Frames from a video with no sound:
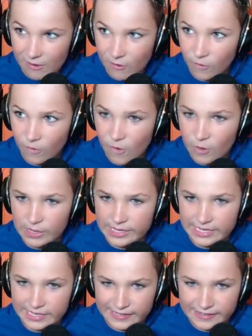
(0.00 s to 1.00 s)

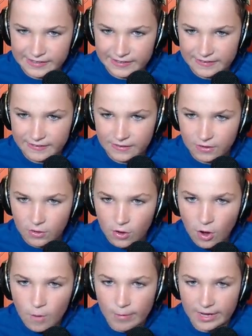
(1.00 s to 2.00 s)
Holy.
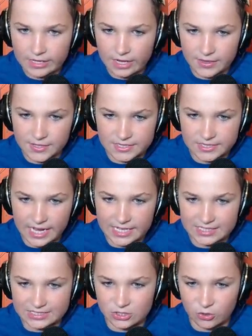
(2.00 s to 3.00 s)
Oh my god, this guy
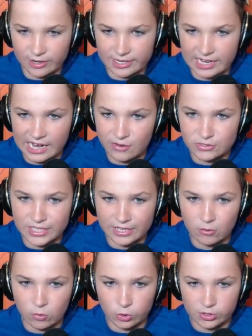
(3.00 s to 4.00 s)
just joined in and I was
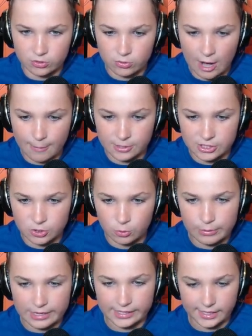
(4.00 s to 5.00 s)
like, holy crap, he's so
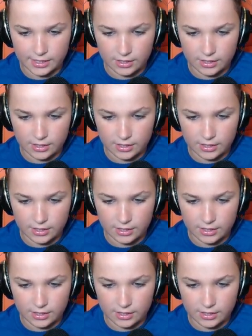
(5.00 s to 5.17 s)
big.